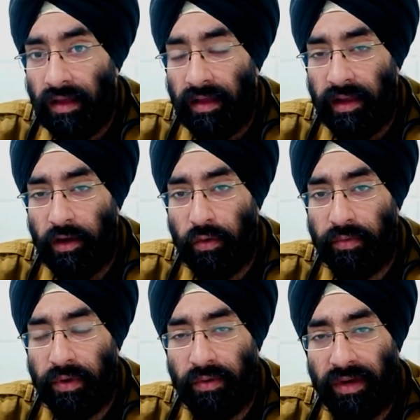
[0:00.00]
Hello
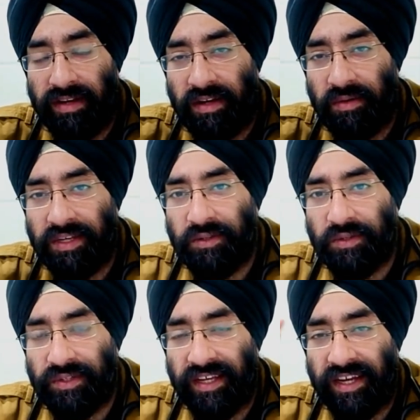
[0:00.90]
everyone, how are you
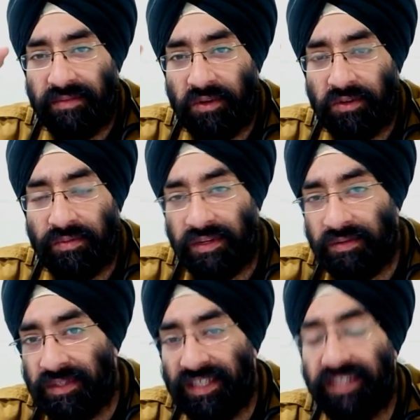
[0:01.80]
today? I'm Dr.
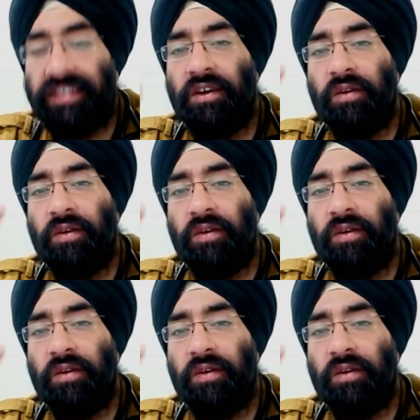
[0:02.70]
Paramjeet and you're